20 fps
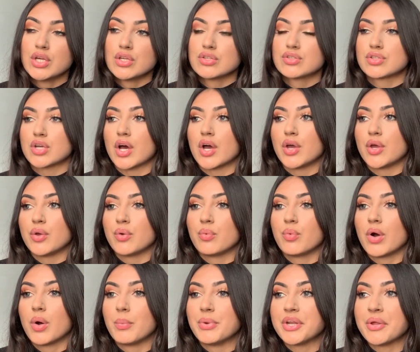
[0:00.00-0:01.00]

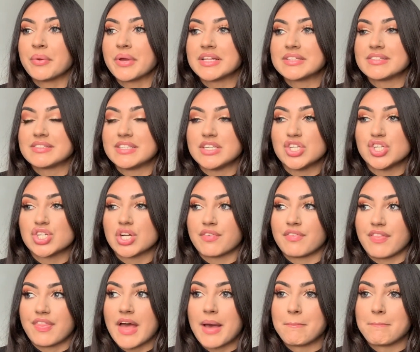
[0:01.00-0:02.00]
so we don't get to see each
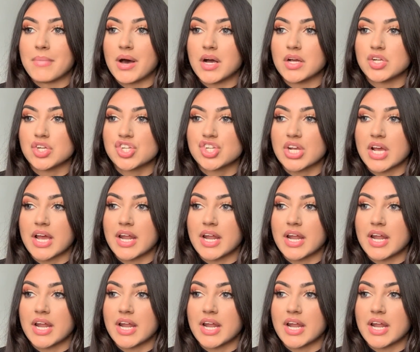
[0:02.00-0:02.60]
other that much.